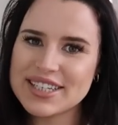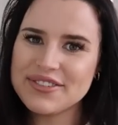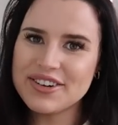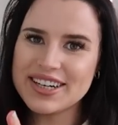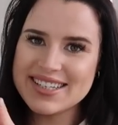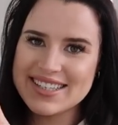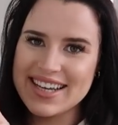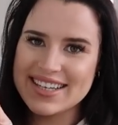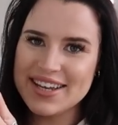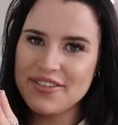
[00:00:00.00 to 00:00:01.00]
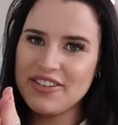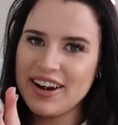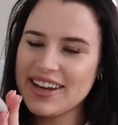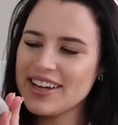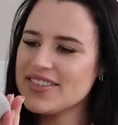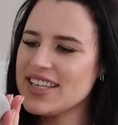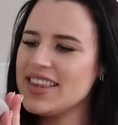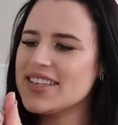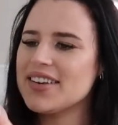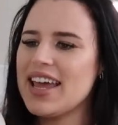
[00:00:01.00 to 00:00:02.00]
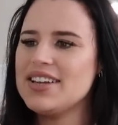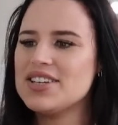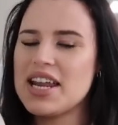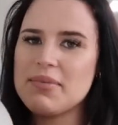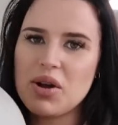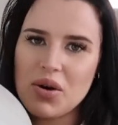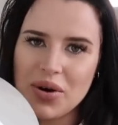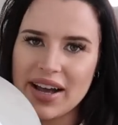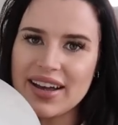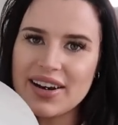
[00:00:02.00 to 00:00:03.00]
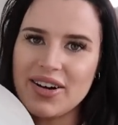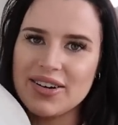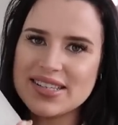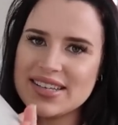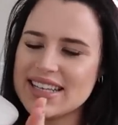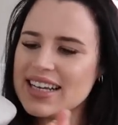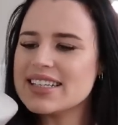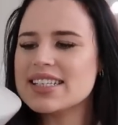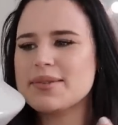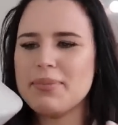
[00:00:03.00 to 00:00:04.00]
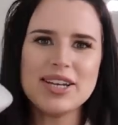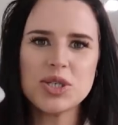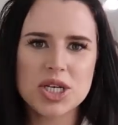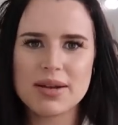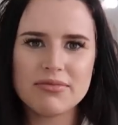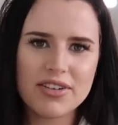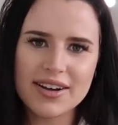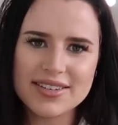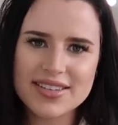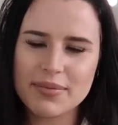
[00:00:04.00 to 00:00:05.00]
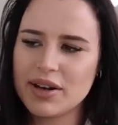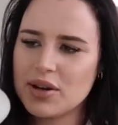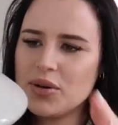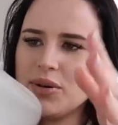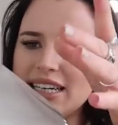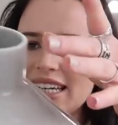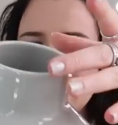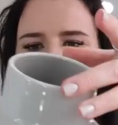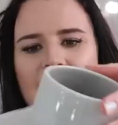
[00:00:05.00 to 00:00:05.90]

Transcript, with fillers: different is this? I feel like I've seen this on H&M quite a lot. So it's like a spaceship vase, I'm gonna call it.